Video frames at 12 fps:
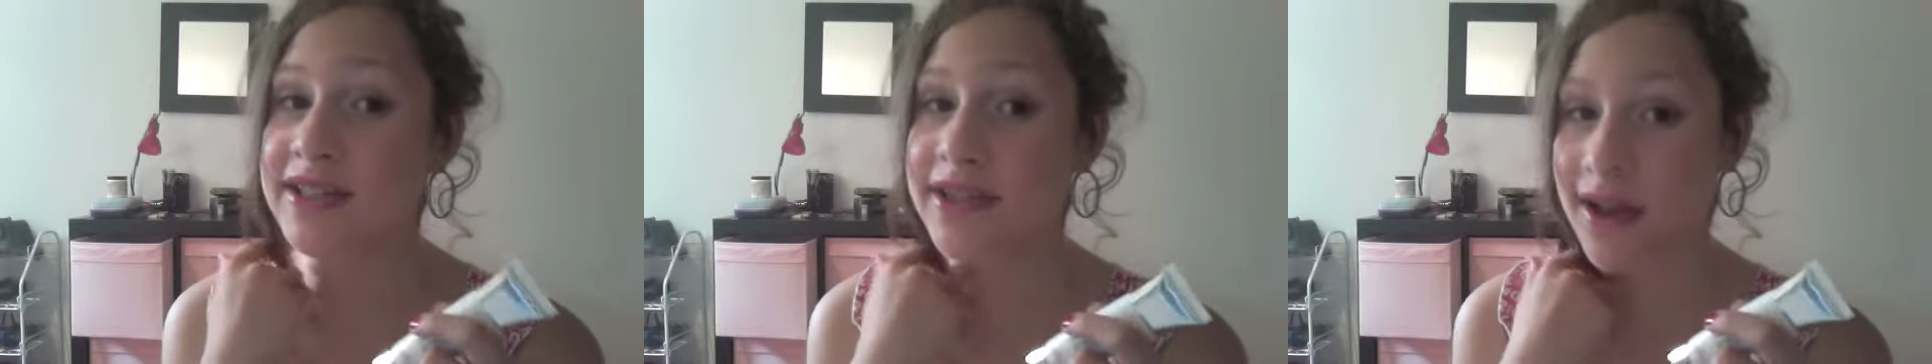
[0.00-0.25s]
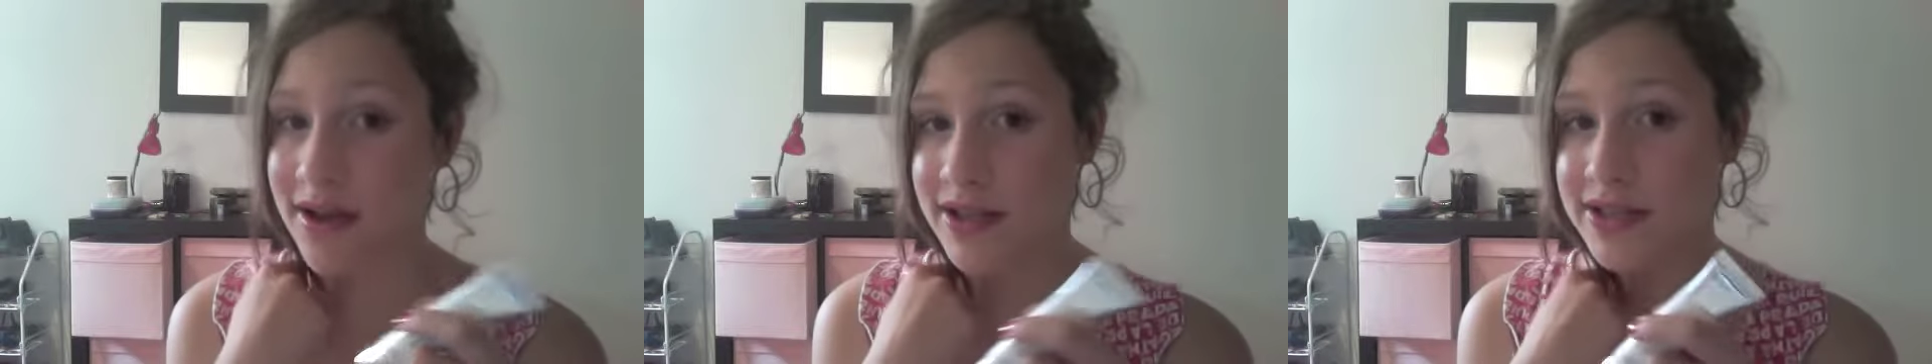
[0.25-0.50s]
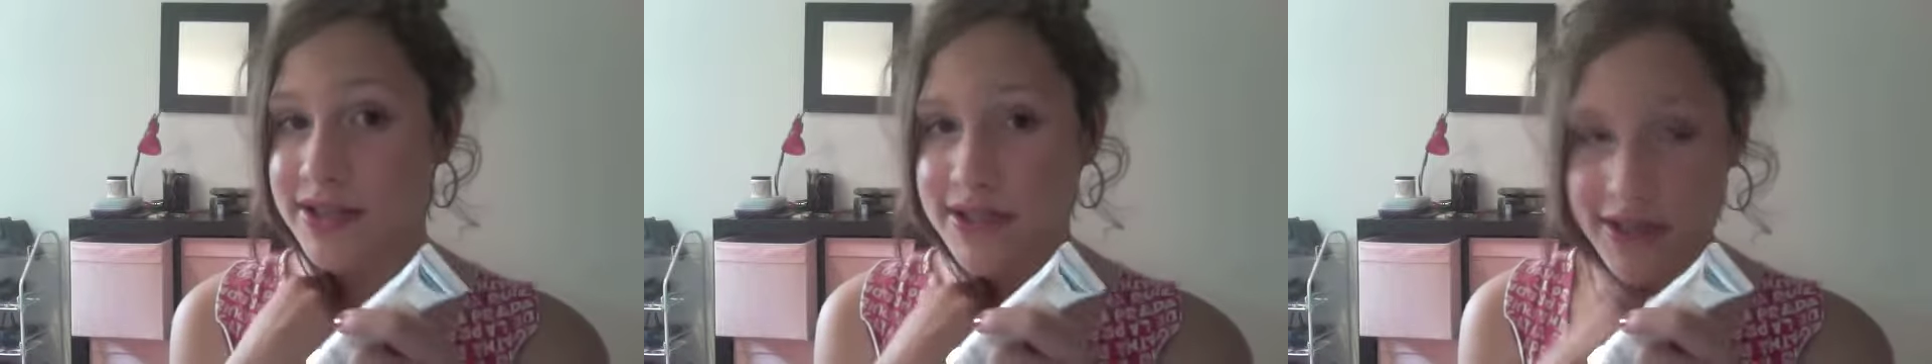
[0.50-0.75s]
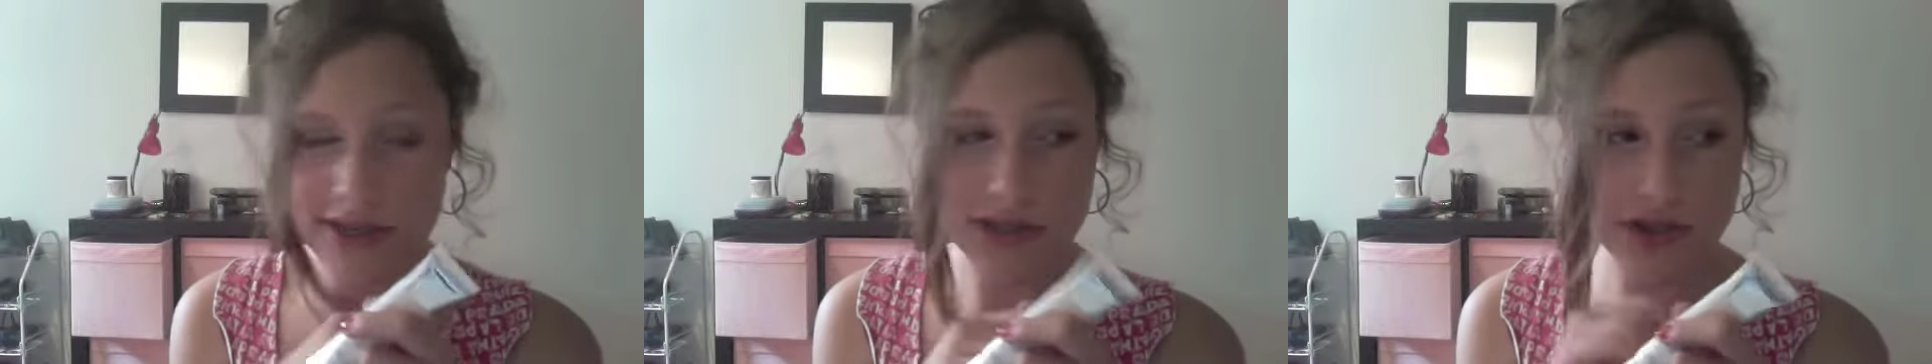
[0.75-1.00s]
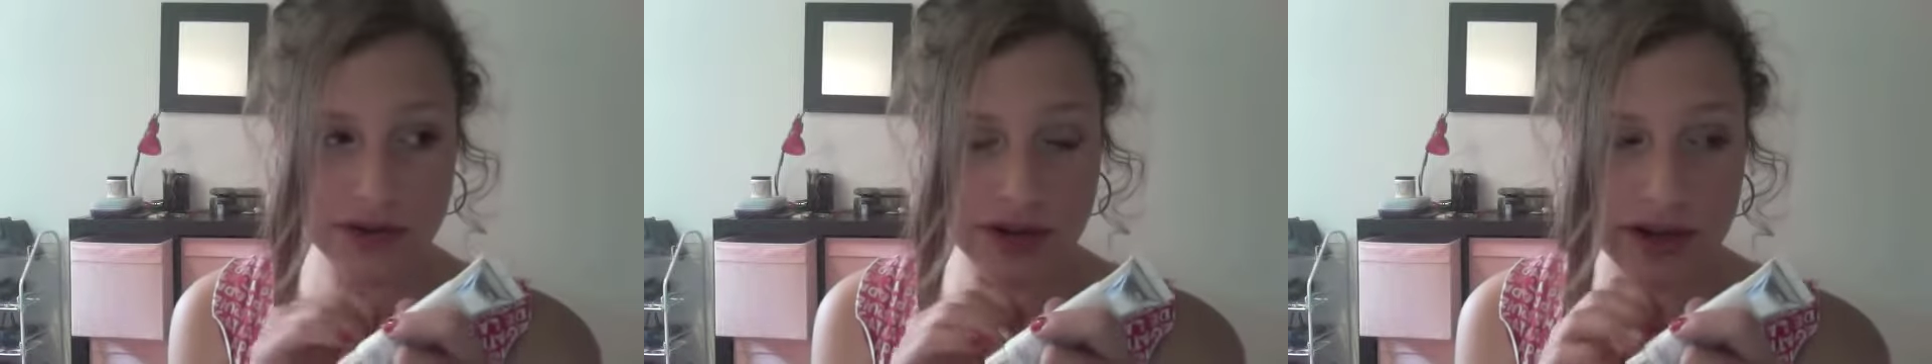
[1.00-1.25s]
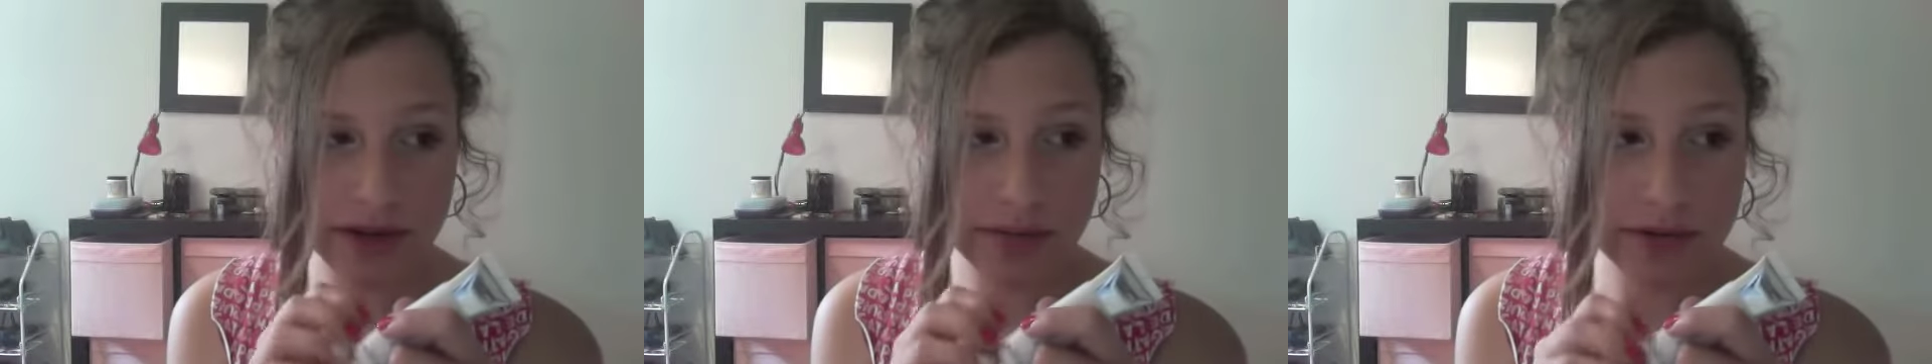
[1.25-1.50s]
does test on
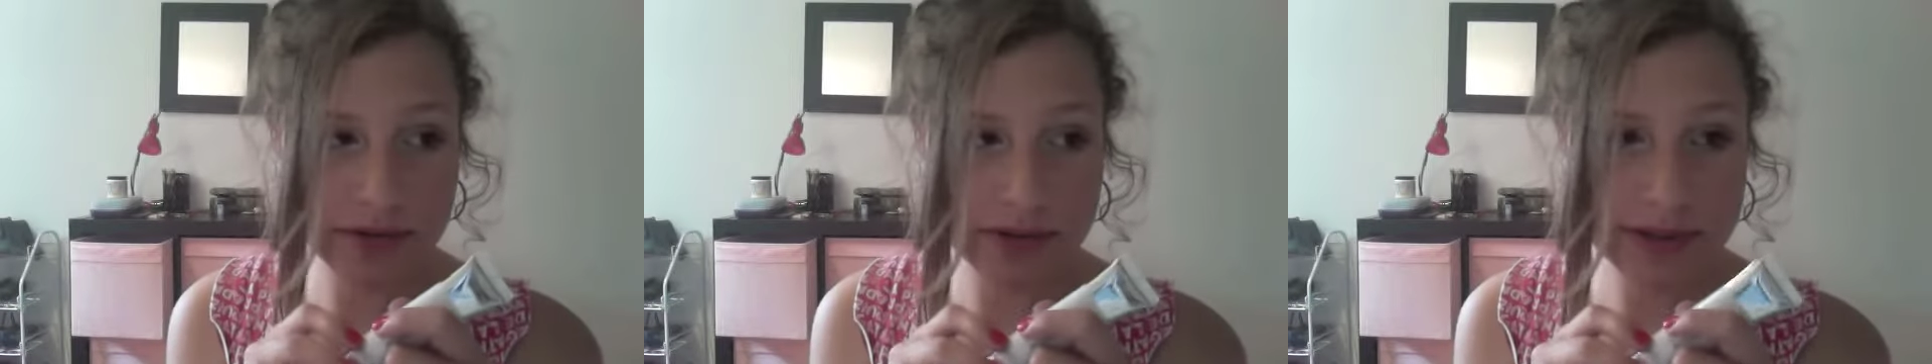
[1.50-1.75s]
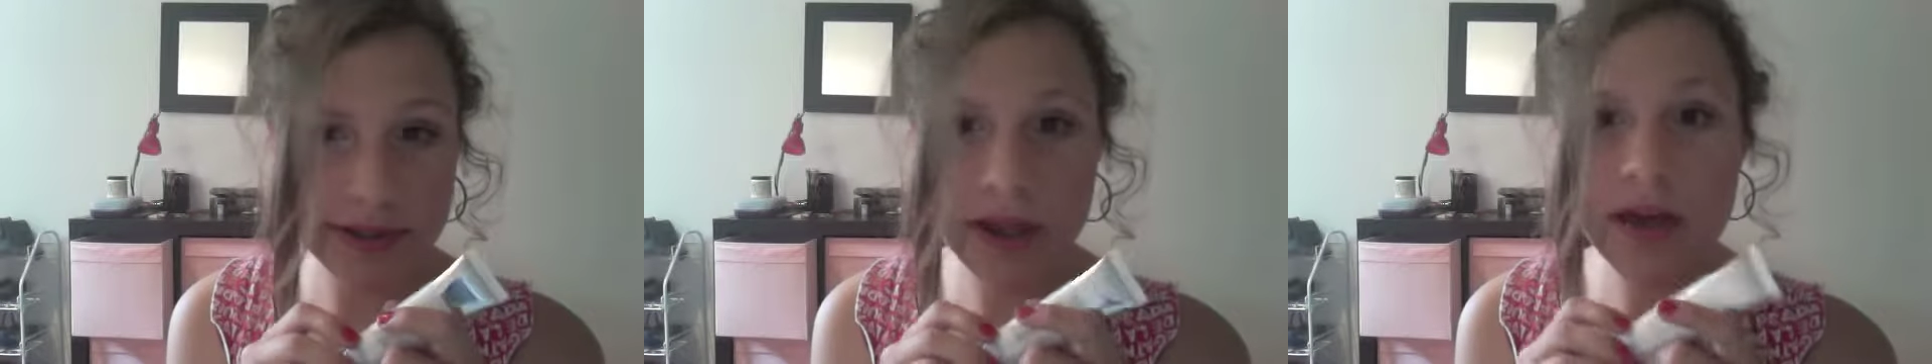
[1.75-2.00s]
animals.